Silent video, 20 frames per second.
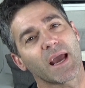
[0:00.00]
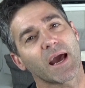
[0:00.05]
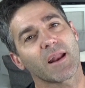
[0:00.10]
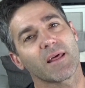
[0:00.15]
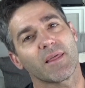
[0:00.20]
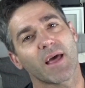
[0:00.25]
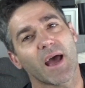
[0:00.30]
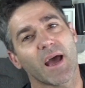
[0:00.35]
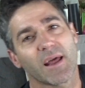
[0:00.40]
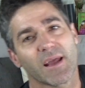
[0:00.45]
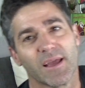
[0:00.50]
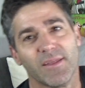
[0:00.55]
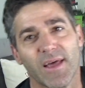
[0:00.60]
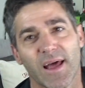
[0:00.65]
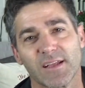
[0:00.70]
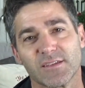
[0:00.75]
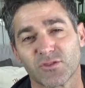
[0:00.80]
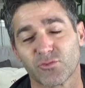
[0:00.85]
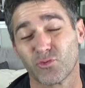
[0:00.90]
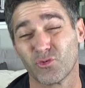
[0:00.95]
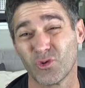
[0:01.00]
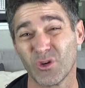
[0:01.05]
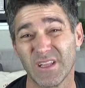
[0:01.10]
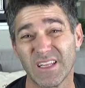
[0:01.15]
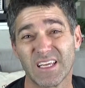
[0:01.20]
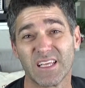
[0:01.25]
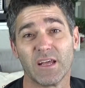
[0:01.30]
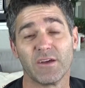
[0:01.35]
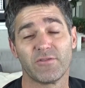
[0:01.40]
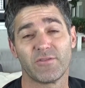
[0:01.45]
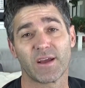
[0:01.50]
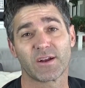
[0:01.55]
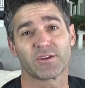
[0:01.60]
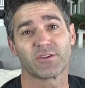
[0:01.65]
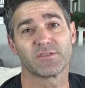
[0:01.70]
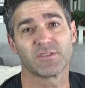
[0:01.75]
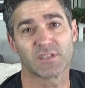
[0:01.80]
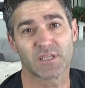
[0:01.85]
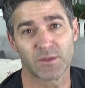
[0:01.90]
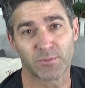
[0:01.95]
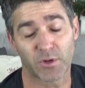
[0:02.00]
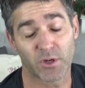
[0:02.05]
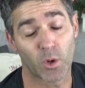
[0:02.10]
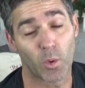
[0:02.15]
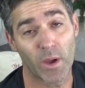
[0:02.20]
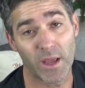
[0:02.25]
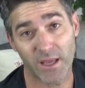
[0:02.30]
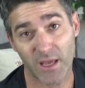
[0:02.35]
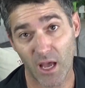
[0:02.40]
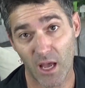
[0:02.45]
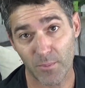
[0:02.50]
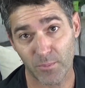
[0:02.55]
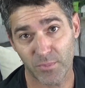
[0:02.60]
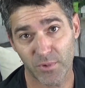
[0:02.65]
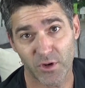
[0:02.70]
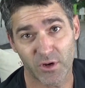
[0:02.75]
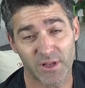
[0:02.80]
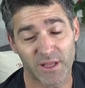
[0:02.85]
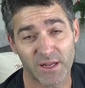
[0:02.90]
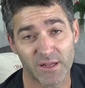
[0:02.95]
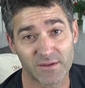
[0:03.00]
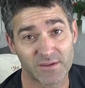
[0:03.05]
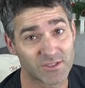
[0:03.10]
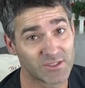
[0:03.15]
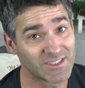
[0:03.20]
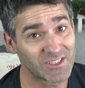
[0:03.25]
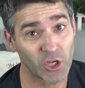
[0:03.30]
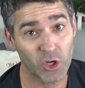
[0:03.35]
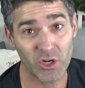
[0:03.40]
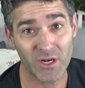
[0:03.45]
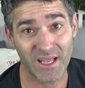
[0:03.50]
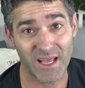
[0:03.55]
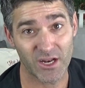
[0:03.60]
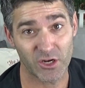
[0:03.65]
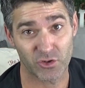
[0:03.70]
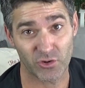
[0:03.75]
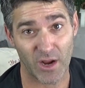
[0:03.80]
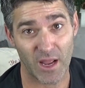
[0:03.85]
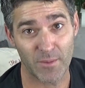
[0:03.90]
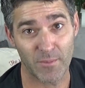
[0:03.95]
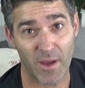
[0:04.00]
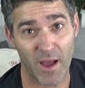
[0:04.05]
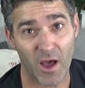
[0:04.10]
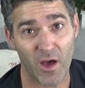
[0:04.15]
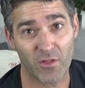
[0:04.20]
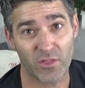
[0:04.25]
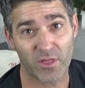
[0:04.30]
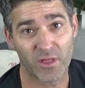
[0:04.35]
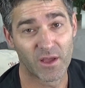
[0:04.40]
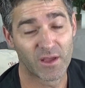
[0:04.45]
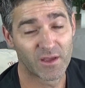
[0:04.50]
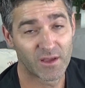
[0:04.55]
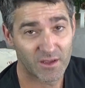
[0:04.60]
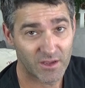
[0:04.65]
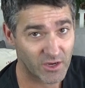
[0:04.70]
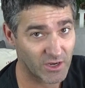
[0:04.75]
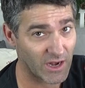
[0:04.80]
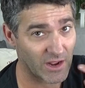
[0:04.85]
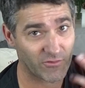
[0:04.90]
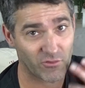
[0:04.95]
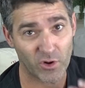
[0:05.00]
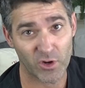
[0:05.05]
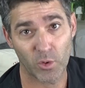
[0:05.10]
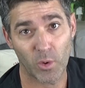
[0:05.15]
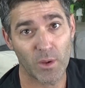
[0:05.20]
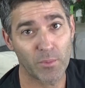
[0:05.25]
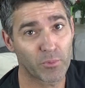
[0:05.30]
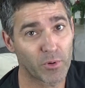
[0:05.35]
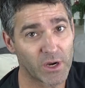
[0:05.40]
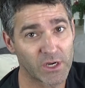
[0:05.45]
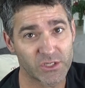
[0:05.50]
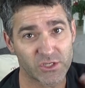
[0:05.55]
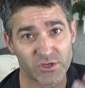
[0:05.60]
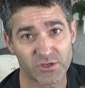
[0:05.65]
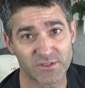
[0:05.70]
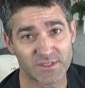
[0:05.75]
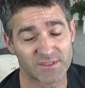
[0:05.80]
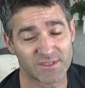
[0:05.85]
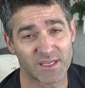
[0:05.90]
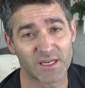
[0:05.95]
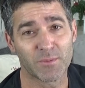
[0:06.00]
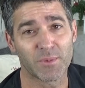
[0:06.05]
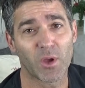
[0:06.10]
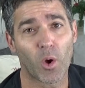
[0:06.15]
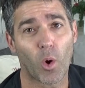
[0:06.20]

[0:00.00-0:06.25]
out of that, and that is really gonna affect your sleep. You're gonna wake up, you're gonna get, still gonna get a dry mouth, you're gonna have runaway pressures. It's gonna be